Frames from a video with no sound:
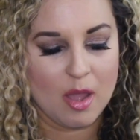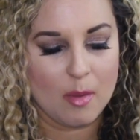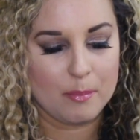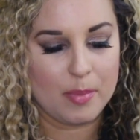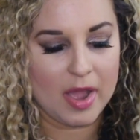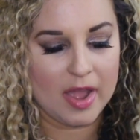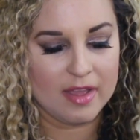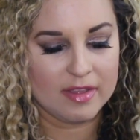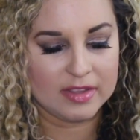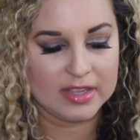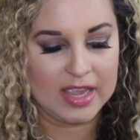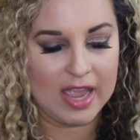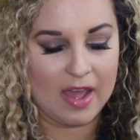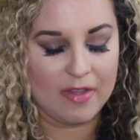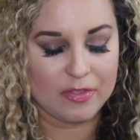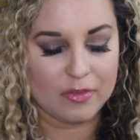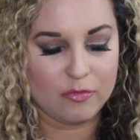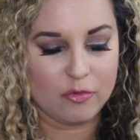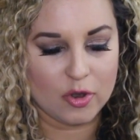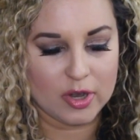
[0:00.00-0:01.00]
But
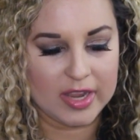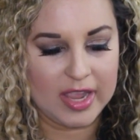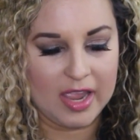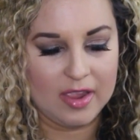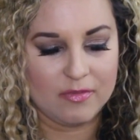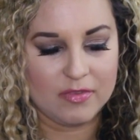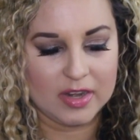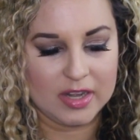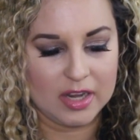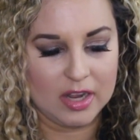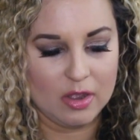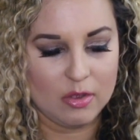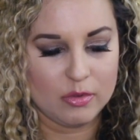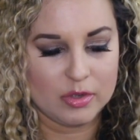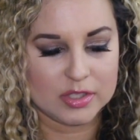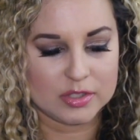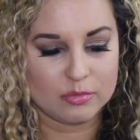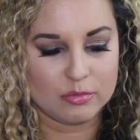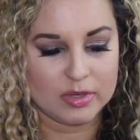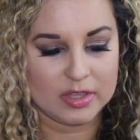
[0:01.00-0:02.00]
yeah, the 4K video
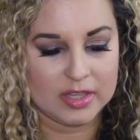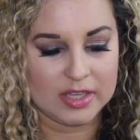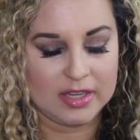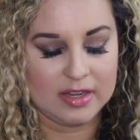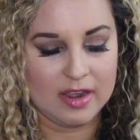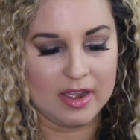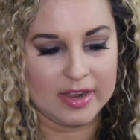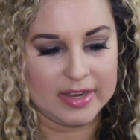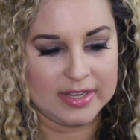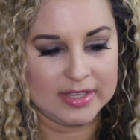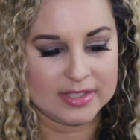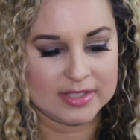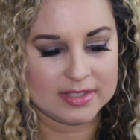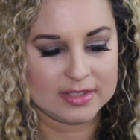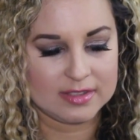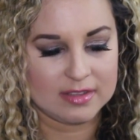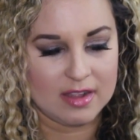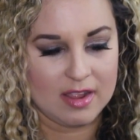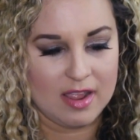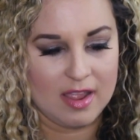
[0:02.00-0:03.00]
is really
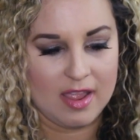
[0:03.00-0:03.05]
nice,